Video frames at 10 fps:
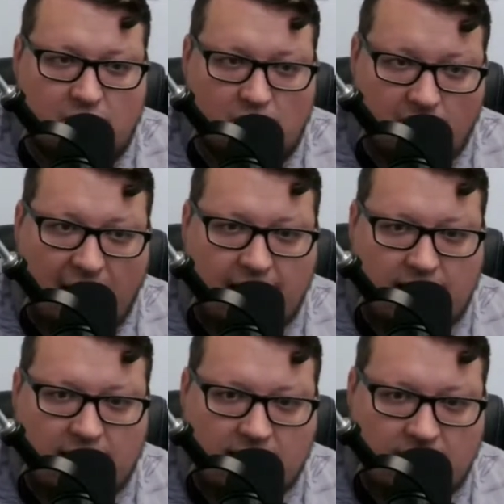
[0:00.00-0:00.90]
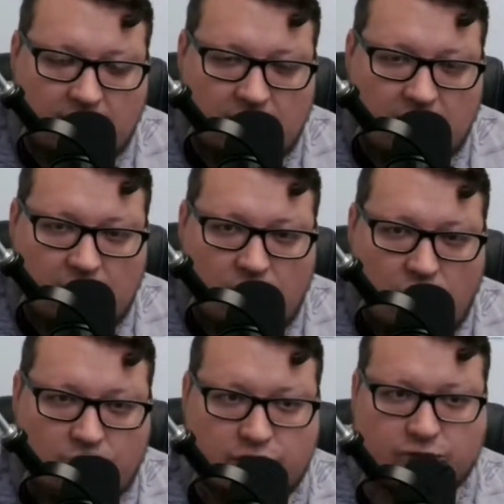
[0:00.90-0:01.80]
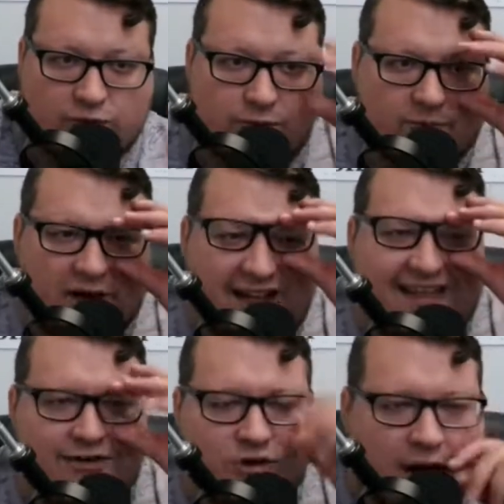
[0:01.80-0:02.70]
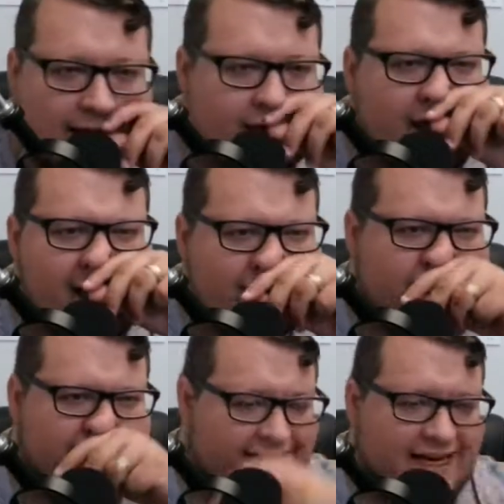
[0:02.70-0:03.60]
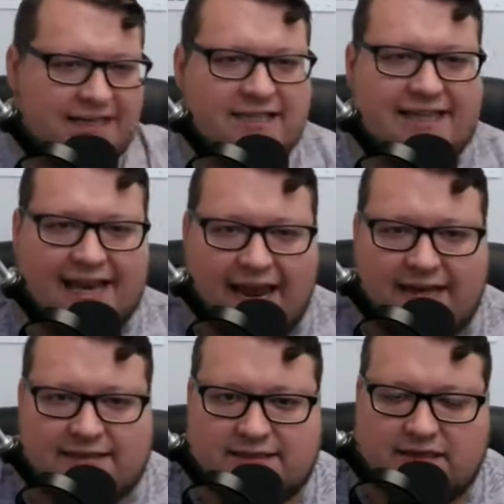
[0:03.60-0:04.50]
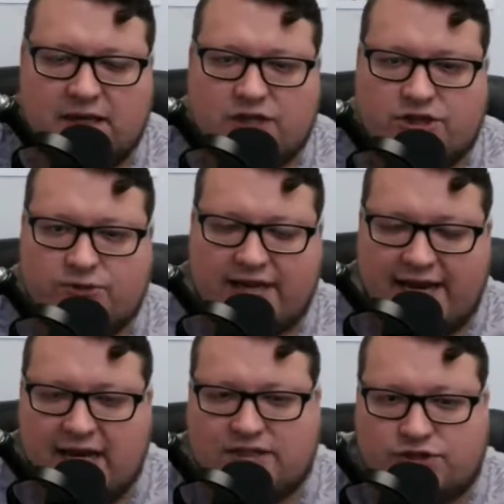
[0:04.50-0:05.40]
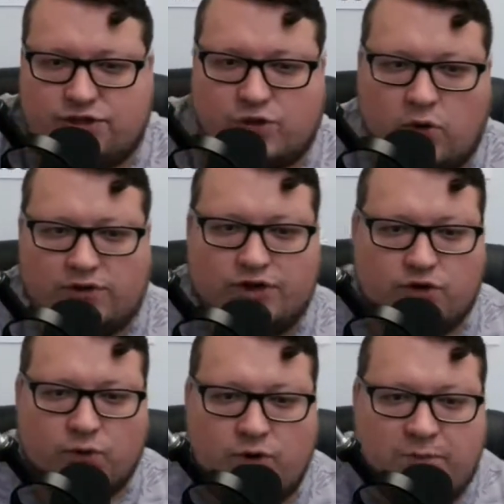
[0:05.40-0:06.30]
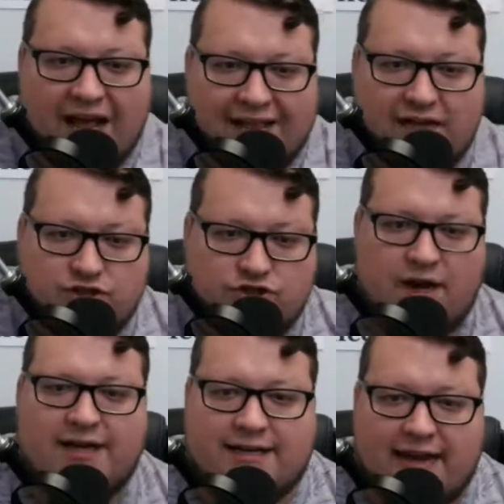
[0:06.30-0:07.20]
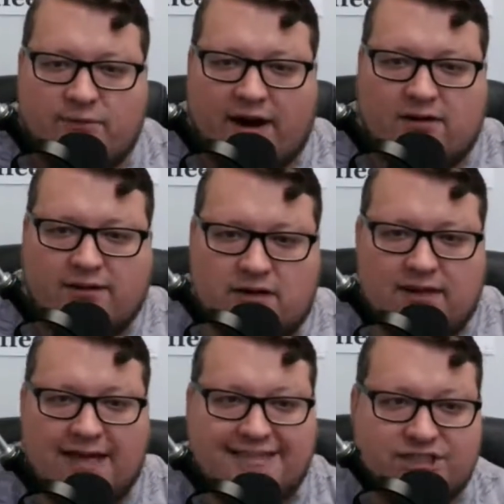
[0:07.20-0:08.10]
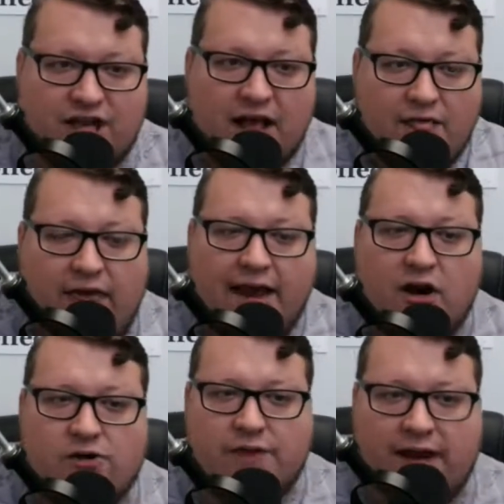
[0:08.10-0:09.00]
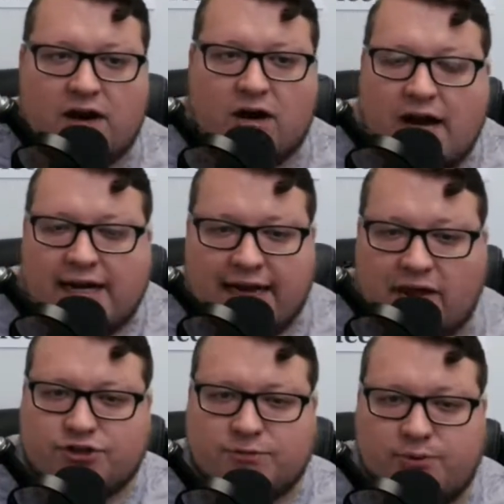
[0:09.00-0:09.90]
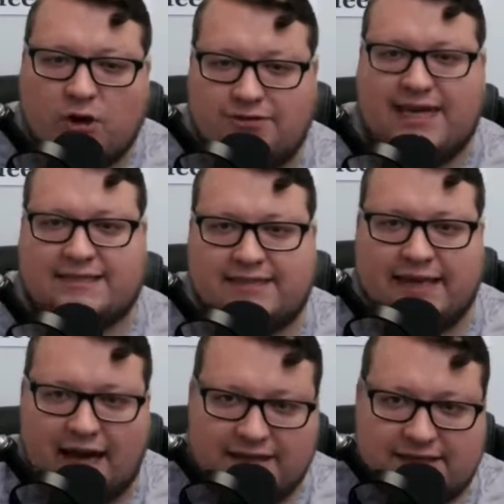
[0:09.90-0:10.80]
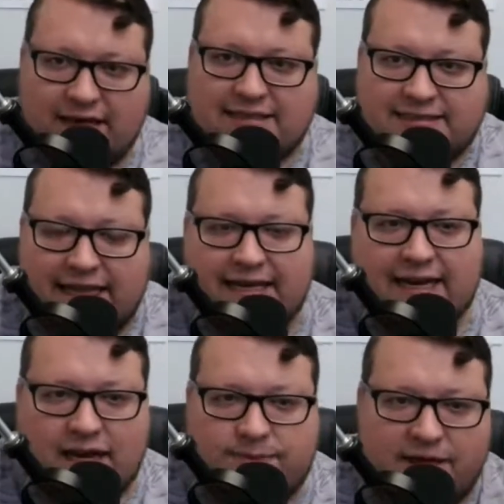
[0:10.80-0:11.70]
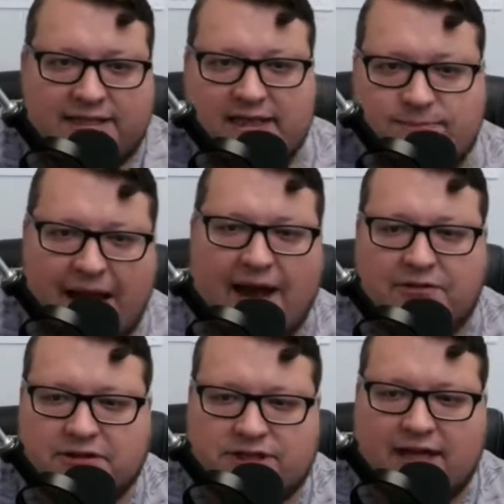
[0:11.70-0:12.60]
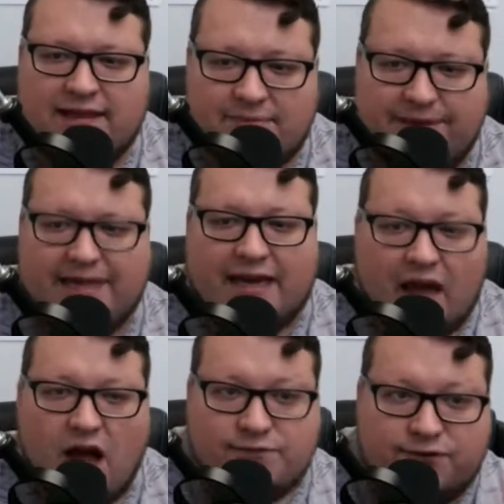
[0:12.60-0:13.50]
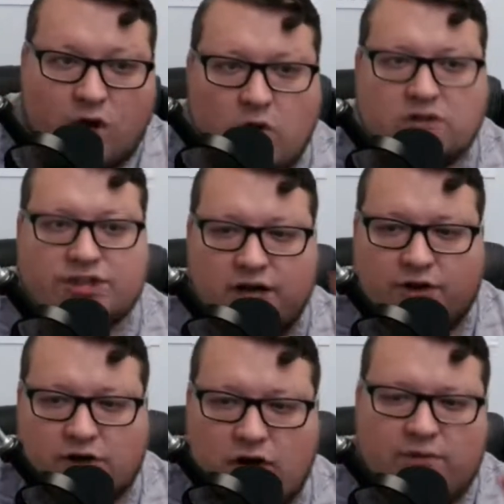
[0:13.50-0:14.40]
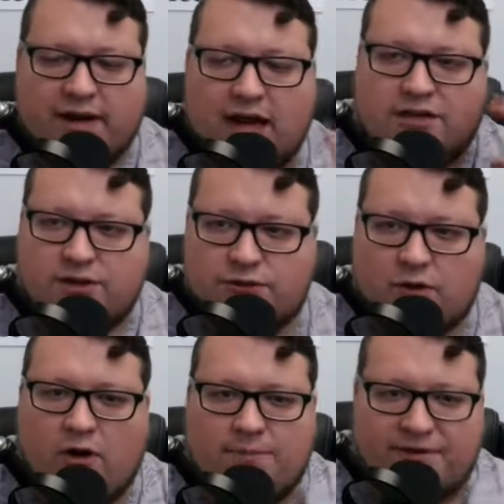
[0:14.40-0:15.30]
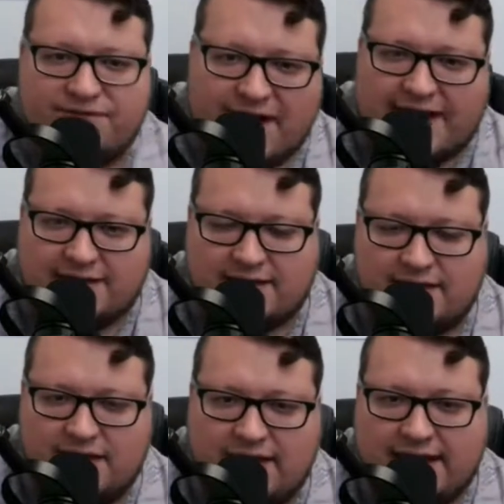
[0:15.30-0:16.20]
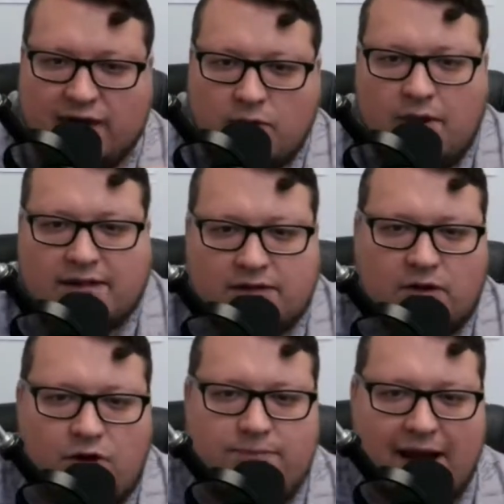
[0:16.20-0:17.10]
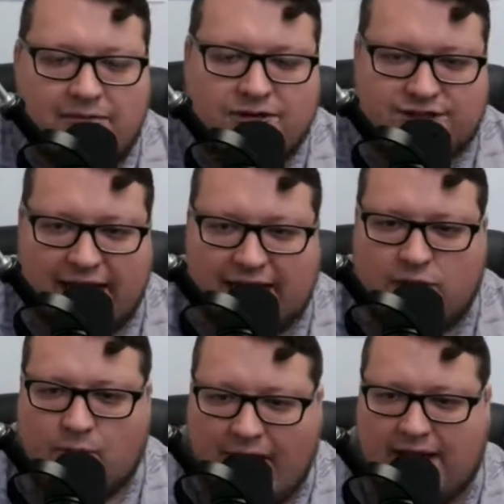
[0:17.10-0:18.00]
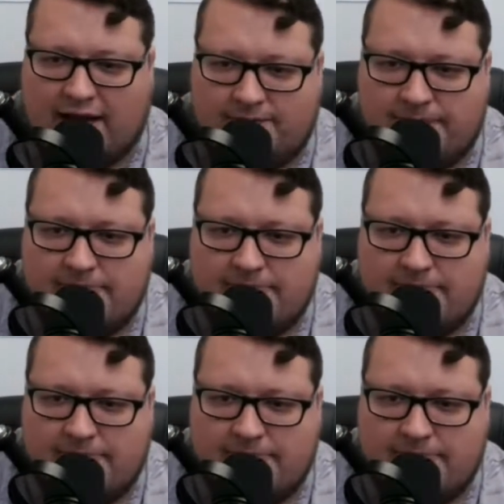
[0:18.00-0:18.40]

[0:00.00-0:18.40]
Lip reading: Okay? The group that tried to intercede into the case to take us to court, the group that is trying to take away our liquor license, they are there counter-protesting us, standing up to the powers that be. Of course, they're going to throw up a fight. They don't want their own powers taken away.